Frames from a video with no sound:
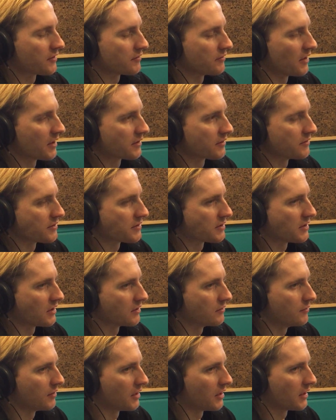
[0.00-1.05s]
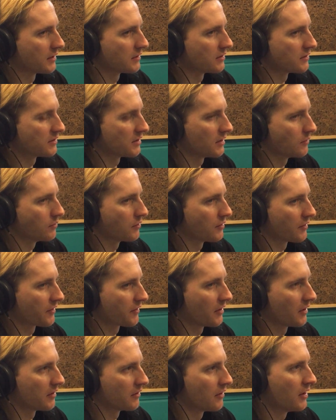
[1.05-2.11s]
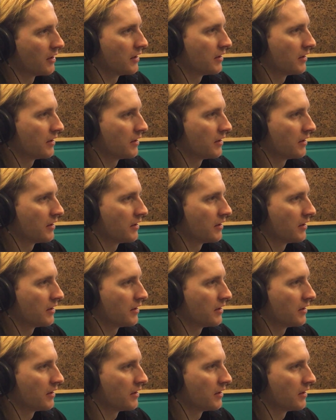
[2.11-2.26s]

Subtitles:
director's chair behind the tables that